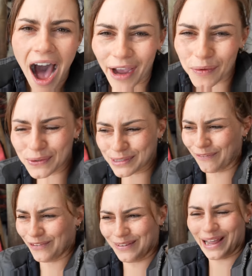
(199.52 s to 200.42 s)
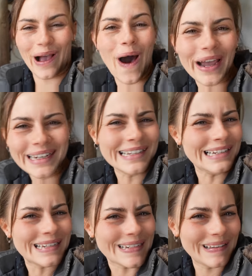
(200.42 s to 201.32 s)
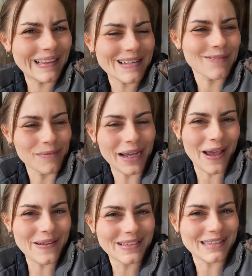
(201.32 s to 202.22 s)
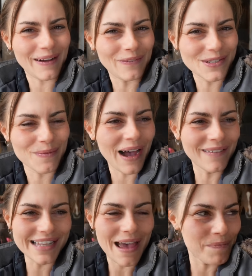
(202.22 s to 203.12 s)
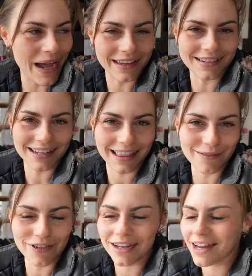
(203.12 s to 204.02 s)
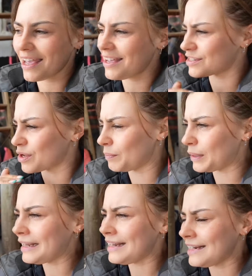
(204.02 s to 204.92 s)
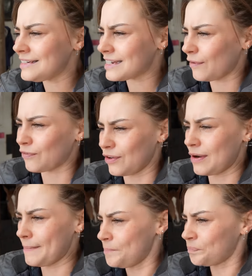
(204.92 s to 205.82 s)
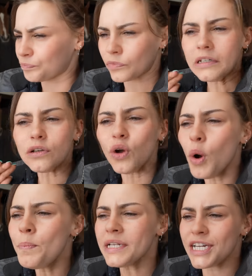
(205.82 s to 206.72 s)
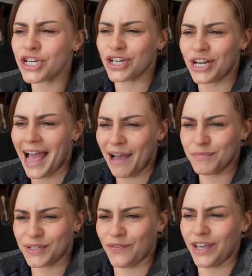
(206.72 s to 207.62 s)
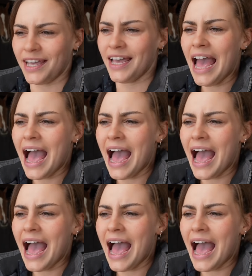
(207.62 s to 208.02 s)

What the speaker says: I also feel like I need to do this for my own self as well, as get back into the arena. It is completely different competition atmosphere,